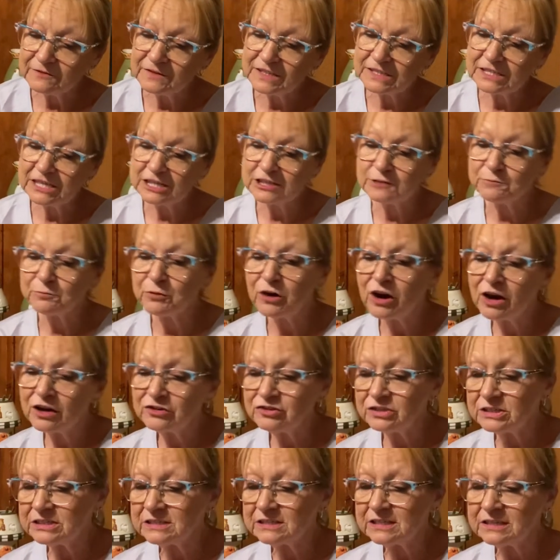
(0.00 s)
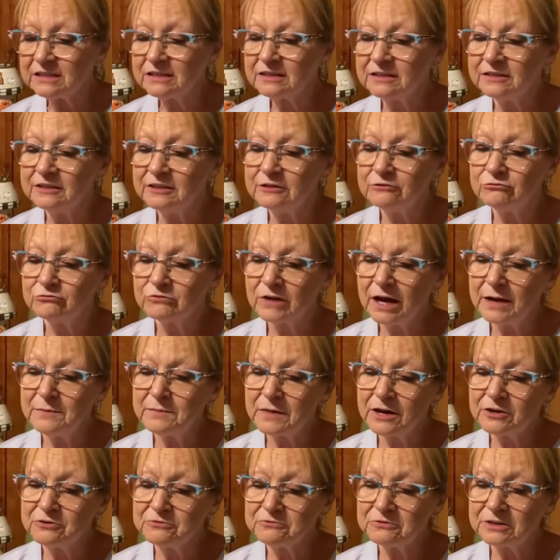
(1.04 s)
It says projects include
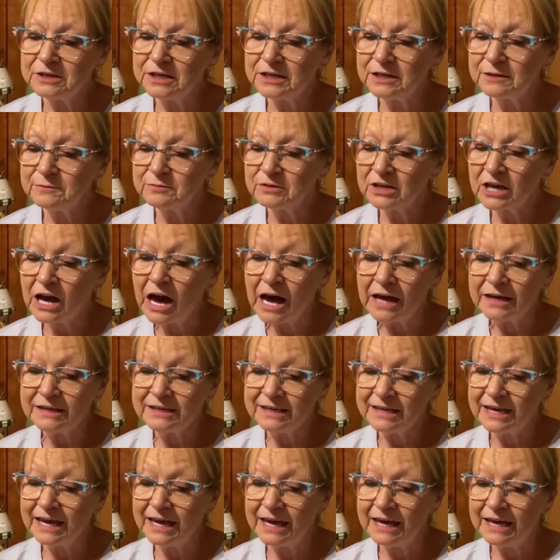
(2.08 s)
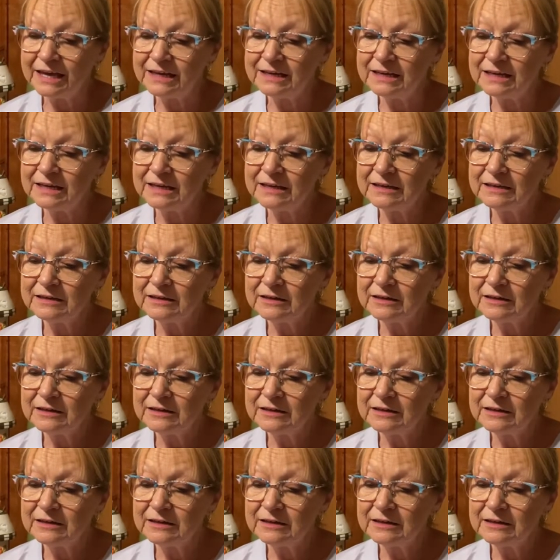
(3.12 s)
Rainbow Rib, Cotton Candy,